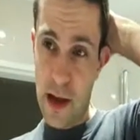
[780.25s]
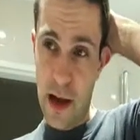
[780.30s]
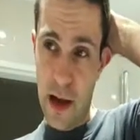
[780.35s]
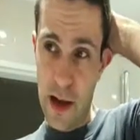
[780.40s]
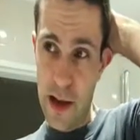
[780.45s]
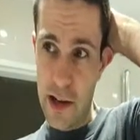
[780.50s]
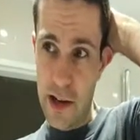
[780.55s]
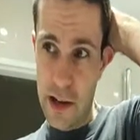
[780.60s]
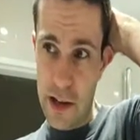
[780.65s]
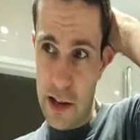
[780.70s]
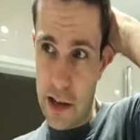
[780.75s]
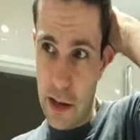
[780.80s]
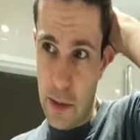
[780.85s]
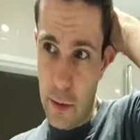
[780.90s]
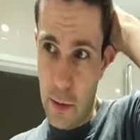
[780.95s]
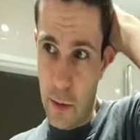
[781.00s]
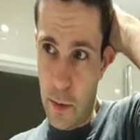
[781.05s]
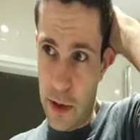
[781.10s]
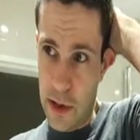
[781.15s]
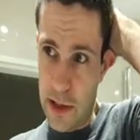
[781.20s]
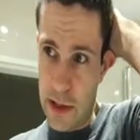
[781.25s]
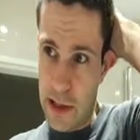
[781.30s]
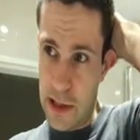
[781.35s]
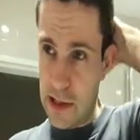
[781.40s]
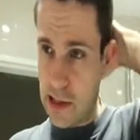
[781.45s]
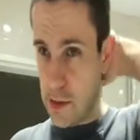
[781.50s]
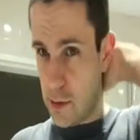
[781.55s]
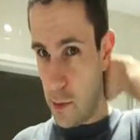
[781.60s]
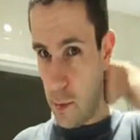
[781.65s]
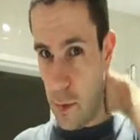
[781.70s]
usually do one of
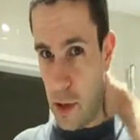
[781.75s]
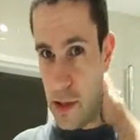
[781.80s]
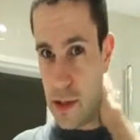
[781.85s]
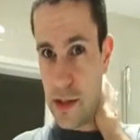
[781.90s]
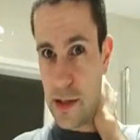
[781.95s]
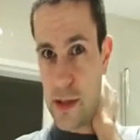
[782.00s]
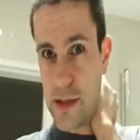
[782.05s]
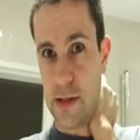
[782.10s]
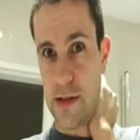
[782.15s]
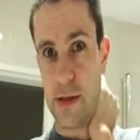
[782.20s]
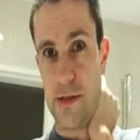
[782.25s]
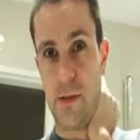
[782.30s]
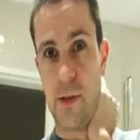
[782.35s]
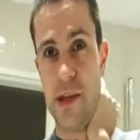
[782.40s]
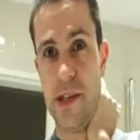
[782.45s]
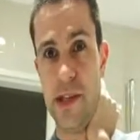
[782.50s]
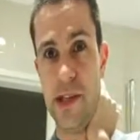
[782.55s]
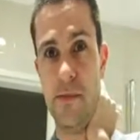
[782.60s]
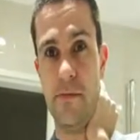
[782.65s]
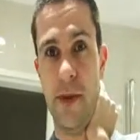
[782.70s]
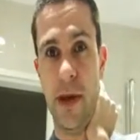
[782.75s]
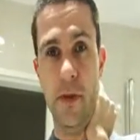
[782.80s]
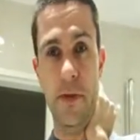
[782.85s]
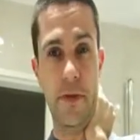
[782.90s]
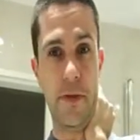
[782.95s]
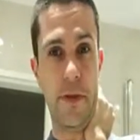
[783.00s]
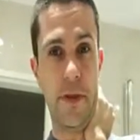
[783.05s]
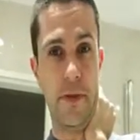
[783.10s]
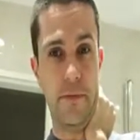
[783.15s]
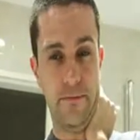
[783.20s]
these sort of once a
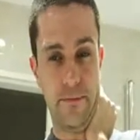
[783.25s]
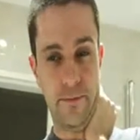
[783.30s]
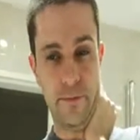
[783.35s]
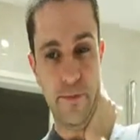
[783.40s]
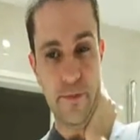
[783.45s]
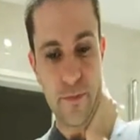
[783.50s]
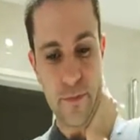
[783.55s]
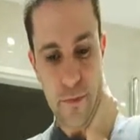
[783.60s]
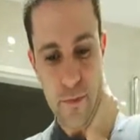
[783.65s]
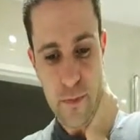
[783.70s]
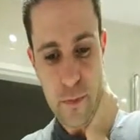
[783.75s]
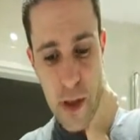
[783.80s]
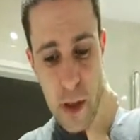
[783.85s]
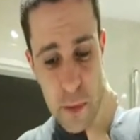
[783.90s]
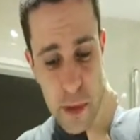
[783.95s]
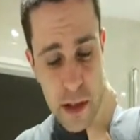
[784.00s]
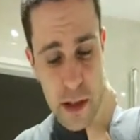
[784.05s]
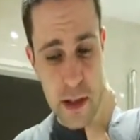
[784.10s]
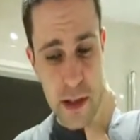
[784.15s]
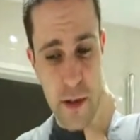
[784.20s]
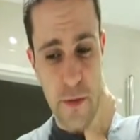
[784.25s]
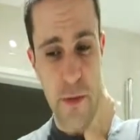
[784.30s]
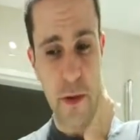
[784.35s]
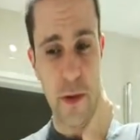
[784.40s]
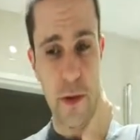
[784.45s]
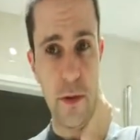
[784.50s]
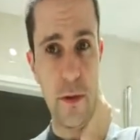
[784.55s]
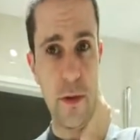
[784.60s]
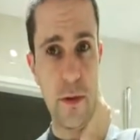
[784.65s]
month, because if you do